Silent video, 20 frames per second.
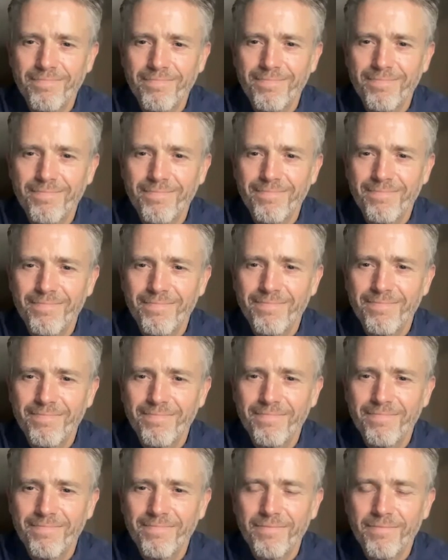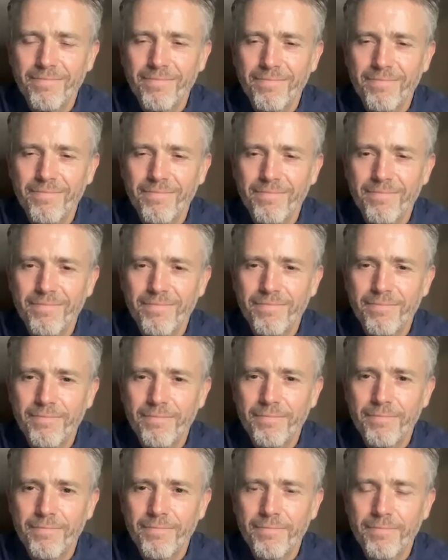
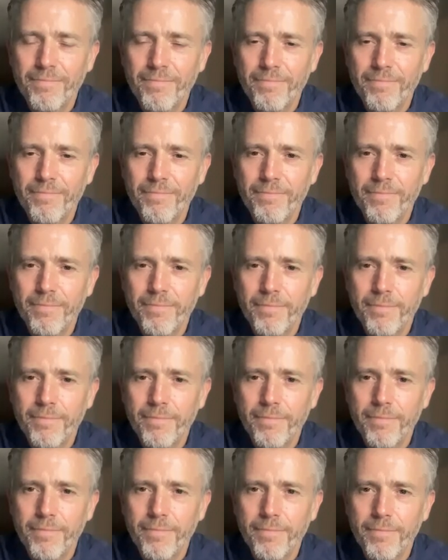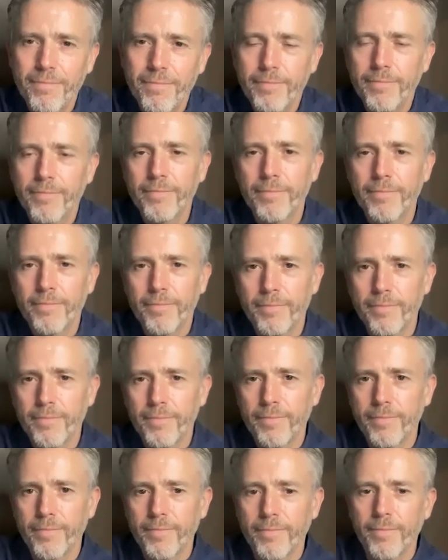
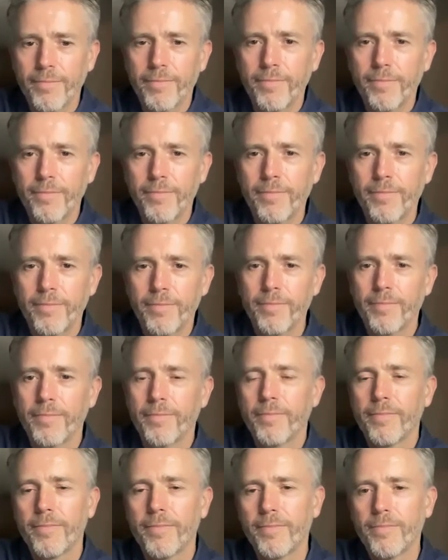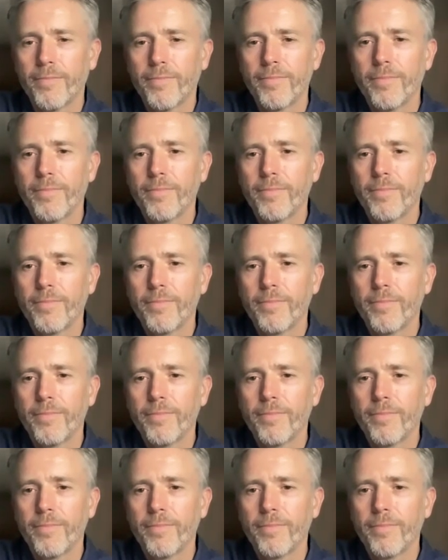The person shown says nothing.